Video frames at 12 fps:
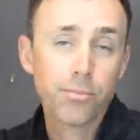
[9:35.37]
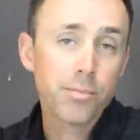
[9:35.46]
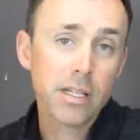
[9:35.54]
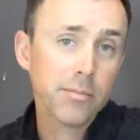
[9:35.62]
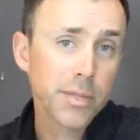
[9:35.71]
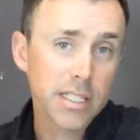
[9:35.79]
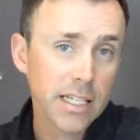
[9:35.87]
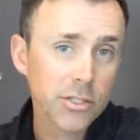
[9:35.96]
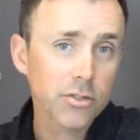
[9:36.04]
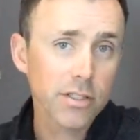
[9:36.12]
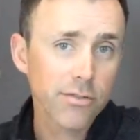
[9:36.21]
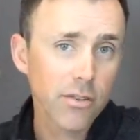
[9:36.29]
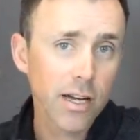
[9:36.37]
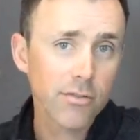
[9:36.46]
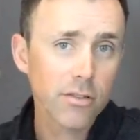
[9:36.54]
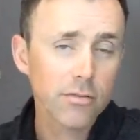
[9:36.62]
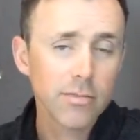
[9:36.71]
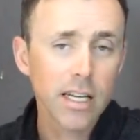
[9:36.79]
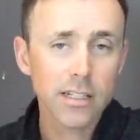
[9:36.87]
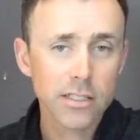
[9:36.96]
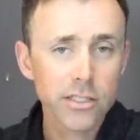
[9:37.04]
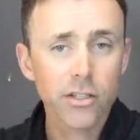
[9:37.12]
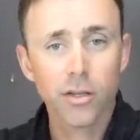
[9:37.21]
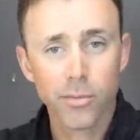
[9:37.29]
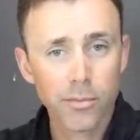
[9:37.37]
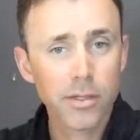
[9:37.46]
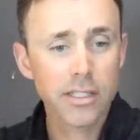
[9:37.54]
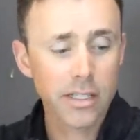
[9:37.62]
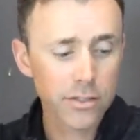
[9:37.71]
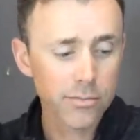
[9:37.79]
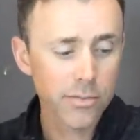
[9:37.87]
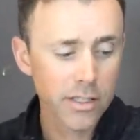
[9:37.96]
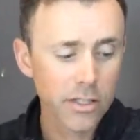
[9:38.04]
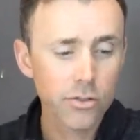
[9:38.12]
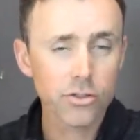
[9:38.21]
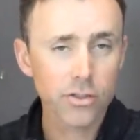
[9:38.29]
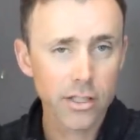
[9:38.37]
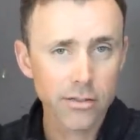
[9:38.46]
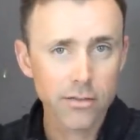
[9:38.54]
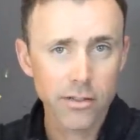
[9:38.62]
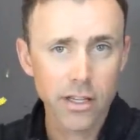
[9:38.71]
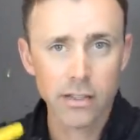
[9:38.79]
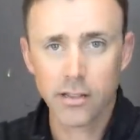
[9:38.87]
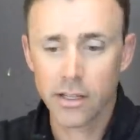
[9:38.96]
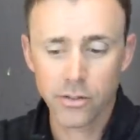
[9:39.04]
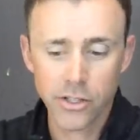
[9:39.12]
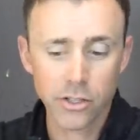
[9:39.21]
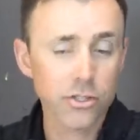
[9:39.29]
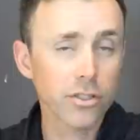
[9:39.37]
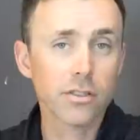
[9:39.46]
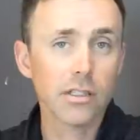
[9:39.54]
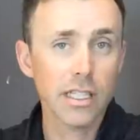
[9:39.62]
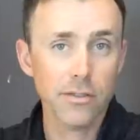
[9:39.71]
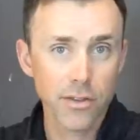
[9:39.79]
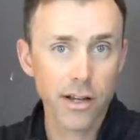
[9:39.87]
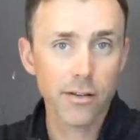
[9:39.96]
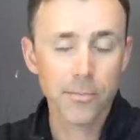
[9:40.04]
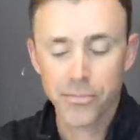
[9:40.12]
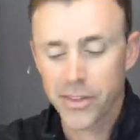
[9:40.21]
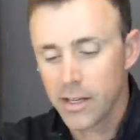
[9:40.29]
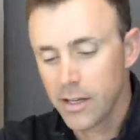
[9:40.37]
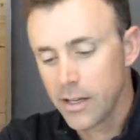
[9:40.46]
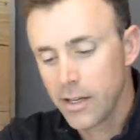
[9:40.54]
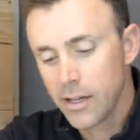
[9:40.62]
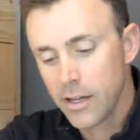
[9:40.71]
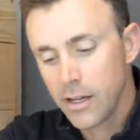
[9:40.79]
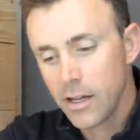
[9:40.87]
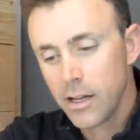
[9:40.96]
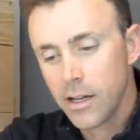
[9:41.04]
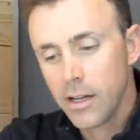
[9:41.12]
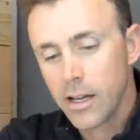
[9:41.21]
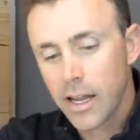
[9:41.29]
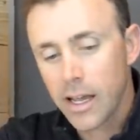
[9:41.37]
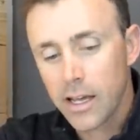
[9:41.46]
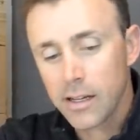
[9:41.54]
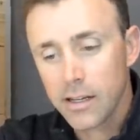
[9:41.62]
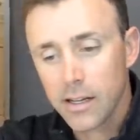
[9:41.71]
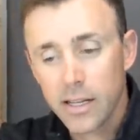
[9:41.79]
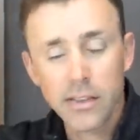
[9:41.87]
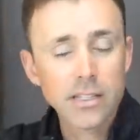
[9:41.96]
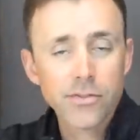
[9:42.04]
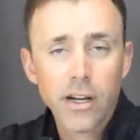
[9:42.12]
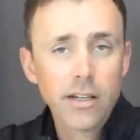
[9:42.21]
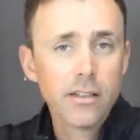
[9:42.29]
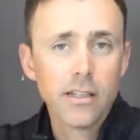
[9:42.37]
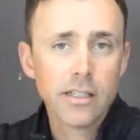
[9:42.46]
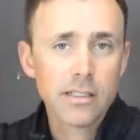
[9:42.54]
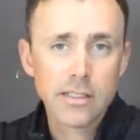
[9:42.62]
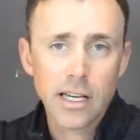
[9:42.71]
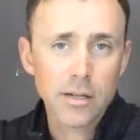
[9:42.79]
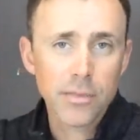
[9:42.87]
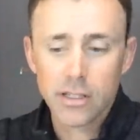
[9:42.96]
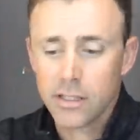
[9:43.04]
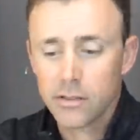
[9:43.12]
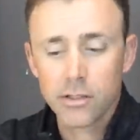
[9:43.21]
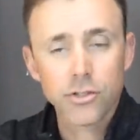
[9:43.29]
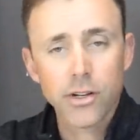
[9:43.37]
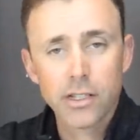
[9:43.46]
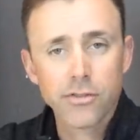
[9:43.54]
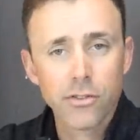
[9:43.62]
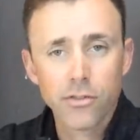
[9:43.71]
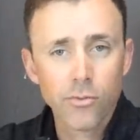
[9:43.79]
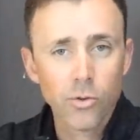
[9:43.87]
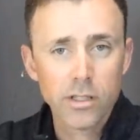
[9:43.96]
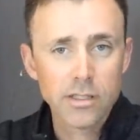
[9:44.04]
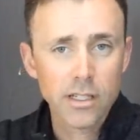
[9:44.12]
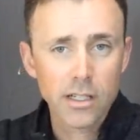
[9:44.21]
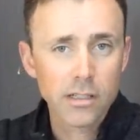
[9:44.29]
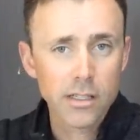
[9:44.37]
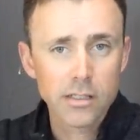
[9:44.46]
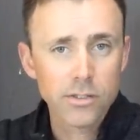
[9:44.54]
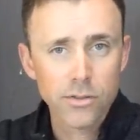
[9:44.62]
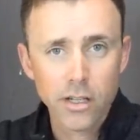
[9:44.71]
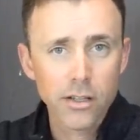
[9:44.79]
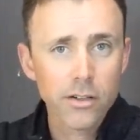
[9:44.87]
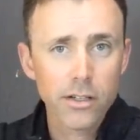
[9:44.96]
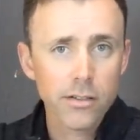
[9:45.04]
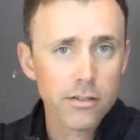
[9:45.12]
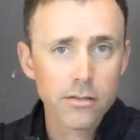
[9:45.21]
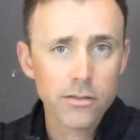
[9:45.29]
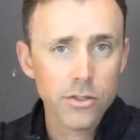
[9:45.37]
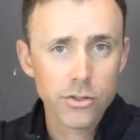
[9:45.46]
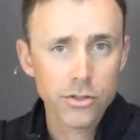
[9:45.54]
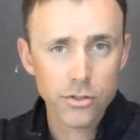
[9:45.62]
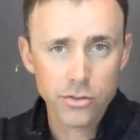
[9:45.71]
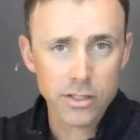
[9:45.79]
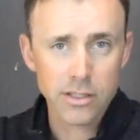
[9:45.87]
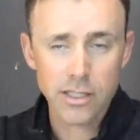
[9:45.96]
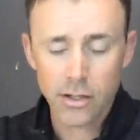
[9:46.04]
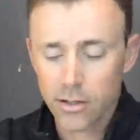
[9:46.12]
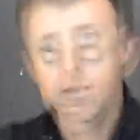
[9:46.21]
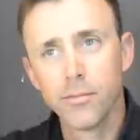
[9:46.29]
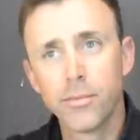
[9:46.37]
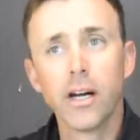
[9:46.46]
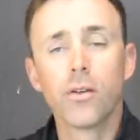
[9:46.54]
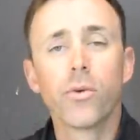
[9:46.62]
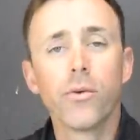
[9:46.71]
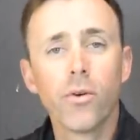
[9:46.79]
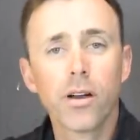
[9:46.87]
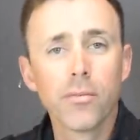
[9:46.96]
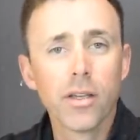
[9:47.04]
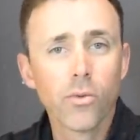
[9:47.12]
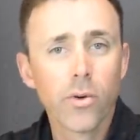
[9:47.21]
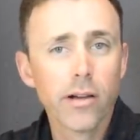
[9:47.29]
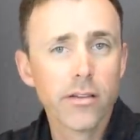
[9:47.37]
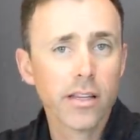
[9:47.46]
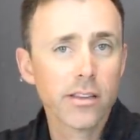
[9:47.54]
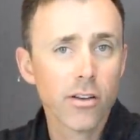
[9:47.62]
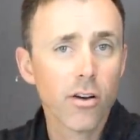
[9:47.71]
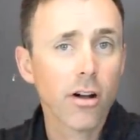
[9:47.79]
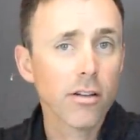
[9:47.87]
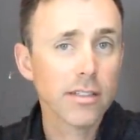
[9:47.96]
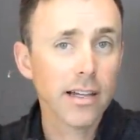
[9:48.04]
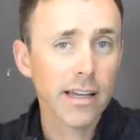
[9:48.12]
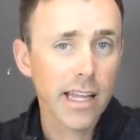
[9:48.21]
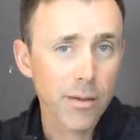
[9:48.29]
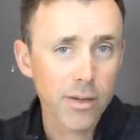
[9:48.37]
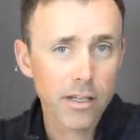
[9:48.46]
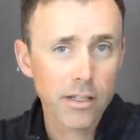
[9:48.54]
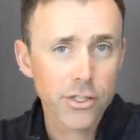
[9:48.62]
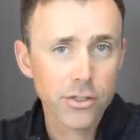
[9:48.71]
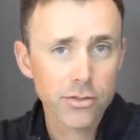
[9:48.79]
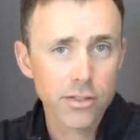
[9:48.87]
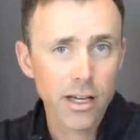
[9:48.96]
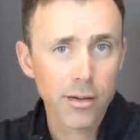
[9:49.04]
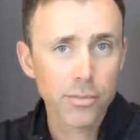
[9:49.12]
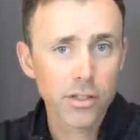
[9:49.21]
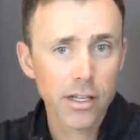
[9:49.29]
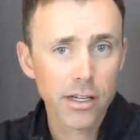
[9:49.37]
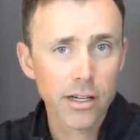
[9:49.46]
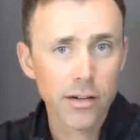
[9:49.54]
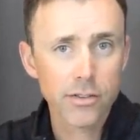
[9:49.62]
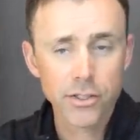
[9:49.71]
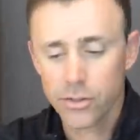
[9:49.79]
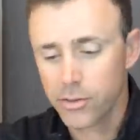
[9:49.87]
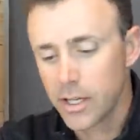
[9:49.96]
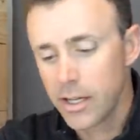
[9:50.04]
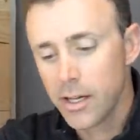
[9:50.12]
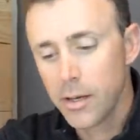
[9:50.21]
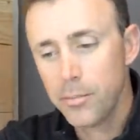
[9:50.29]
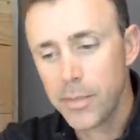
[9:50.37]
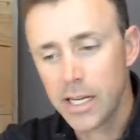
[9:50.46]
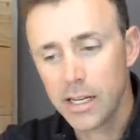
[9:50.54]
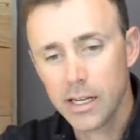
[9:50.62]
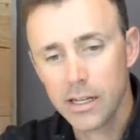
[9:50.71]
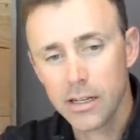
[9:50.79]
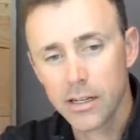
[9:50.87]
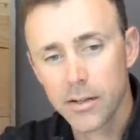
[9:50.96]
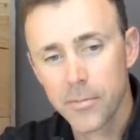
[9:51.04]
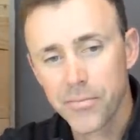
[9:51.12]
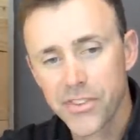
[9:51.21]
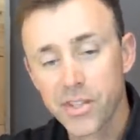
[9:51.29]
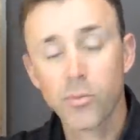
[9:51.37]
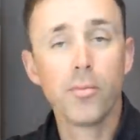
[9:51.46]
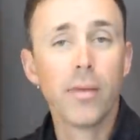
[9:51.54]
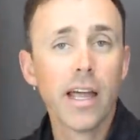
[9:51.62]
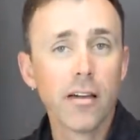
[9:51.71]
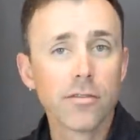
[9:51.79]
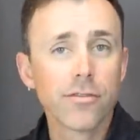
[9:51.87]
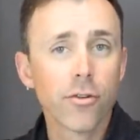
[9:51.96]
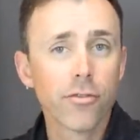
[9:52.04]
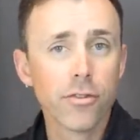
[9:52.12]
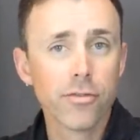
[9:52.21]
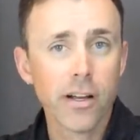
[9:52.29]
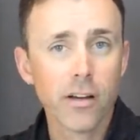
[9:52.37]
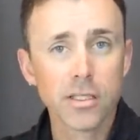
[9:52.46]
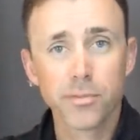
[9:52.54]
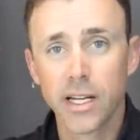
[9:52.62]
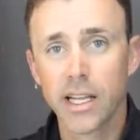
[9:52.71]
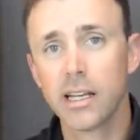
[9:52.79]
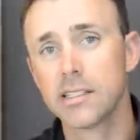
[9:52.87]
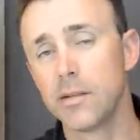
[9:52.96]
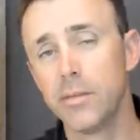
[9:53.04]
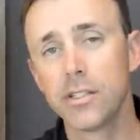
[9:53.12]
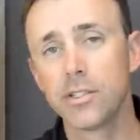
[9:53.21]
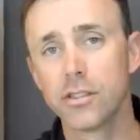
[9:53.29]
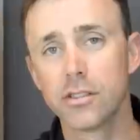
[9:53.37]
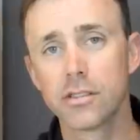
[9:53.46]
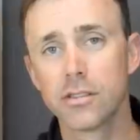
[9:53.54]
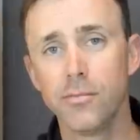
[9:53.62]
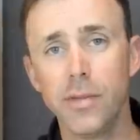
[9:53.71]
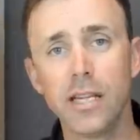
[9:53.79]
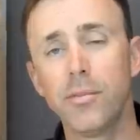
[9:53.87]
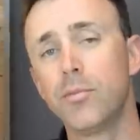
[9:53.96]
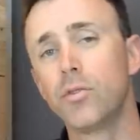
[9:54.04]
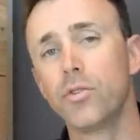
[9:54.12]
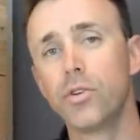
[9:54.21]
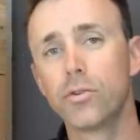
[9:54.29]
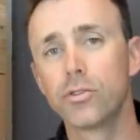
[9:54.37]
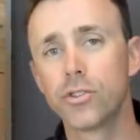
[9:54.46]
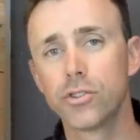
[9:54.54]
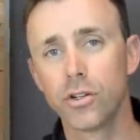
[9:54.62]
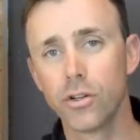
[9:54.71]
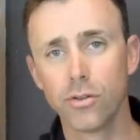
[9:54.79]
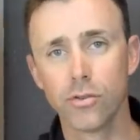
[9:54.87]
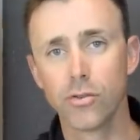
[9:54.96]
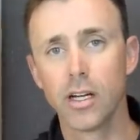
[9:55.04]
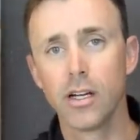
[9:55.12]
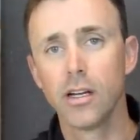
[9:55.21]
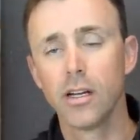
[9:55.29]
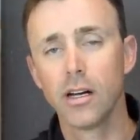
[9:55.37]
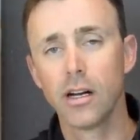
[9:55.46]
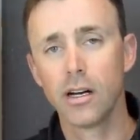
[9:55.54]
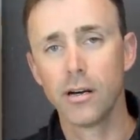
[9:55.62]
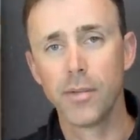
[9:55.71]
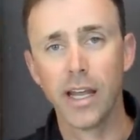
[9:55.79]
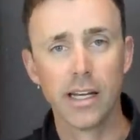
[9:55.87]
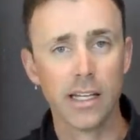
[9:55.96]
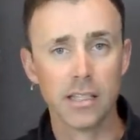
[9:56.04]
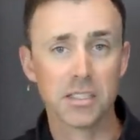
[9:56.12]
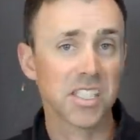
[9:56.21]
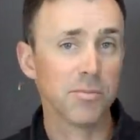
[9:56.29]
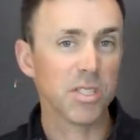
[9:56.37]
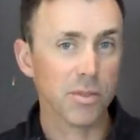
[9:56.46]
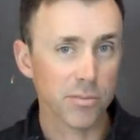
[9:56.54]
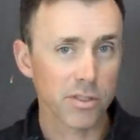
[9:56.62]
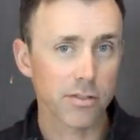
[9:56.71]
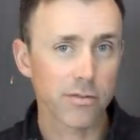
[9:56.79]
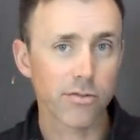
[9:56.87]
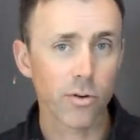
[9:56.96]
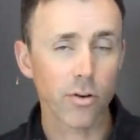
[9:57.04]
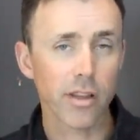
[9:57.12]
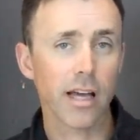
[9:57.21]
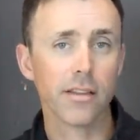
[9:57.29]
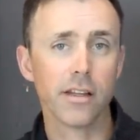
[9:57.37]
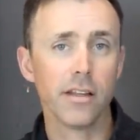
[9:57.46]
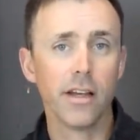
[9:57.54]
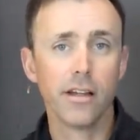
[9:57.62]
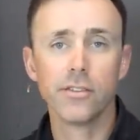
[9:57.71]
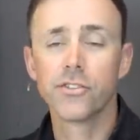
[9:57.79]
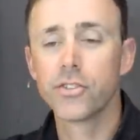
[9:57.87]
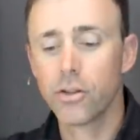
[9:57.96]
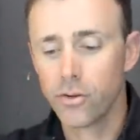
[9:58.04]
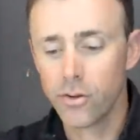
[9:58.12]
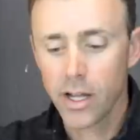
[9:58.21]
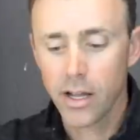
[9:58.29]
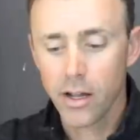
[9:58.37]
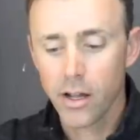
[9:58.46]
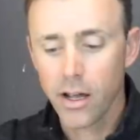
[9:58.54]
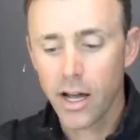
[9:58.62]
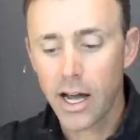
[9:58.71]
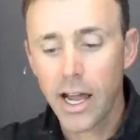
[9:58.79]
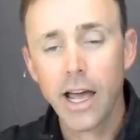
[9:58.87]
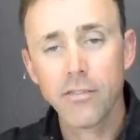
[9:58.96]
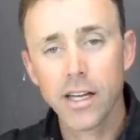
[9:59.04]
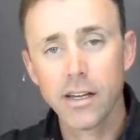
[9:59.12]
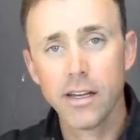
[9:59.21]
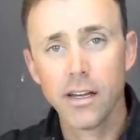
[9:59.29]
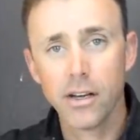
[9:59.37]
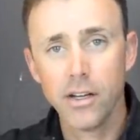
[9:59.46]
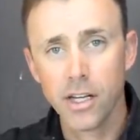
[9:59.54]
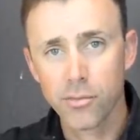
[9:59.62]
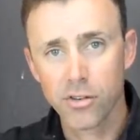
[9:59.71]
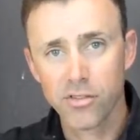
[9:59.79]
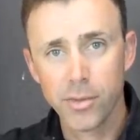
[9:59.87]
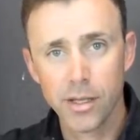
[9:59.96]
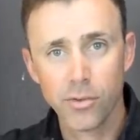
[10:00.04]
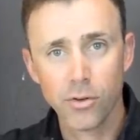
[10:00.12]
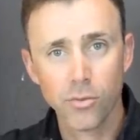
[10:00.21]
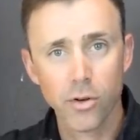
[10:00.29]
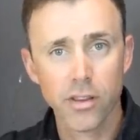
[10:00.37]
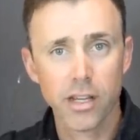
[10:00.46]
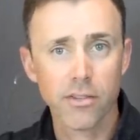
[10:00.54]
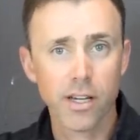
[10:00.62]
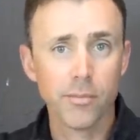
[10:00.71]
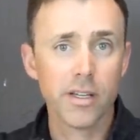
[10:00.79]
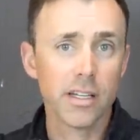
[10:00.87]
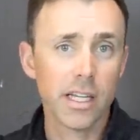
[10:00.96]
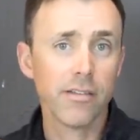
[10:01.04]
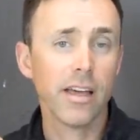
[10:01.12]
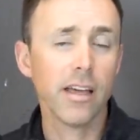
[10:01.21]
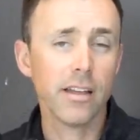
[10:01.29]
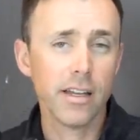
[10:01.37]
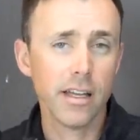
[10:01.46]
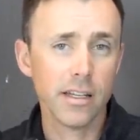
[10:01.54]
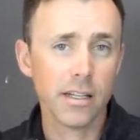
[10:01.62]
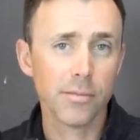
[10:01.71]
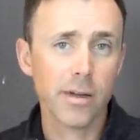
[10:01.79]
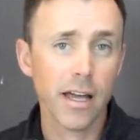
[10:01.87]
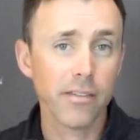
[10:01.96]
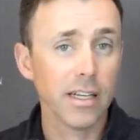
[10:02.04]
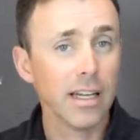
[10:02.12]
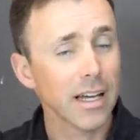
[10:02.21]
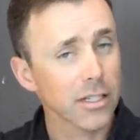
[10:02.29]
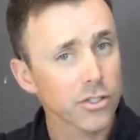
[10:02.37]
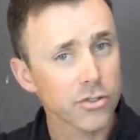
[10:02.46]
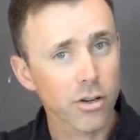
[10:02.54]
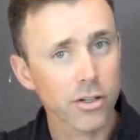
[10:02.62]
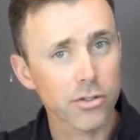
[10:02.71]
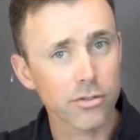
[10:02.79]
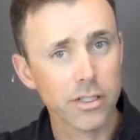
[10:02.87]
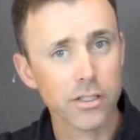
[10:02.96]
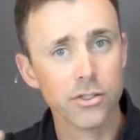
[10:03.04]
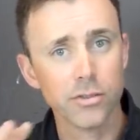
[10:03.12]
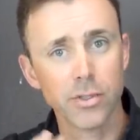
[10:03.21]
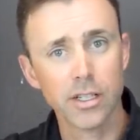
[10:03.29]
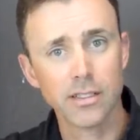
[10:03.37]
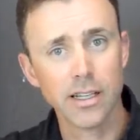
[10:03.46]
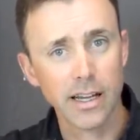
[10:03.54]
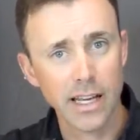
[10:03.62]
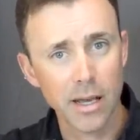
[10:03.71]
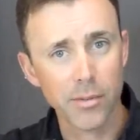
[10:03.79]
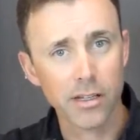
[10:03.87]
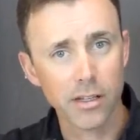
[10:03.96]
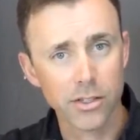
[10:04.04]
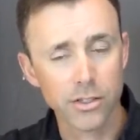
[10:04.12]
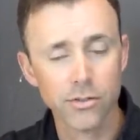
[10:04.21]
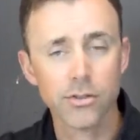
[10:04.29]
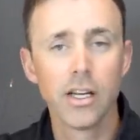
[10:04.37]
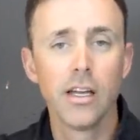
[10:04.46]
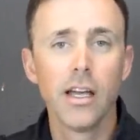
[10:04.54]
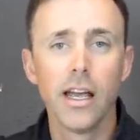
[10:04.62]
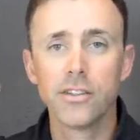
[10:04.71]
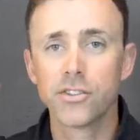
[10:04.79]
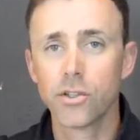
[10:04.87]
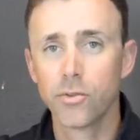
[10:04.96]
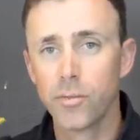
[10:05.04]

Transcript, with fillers: potentially forever, not necessarily, but potentially, but usually they, they'll, they'll just live there. And, and that's fine. And it's not a big deal to transfer from one set of cleats to another and new shoes, etc. But we want to be aware that there are dynamic issues at play here too, meaning someone may have a forefoot varus, but again, as I mentioned, many people don't show um, any symptoms for that. And so I have had a number of people where they've come in and they've and end up having not a structural issue but a dynamic issue, and so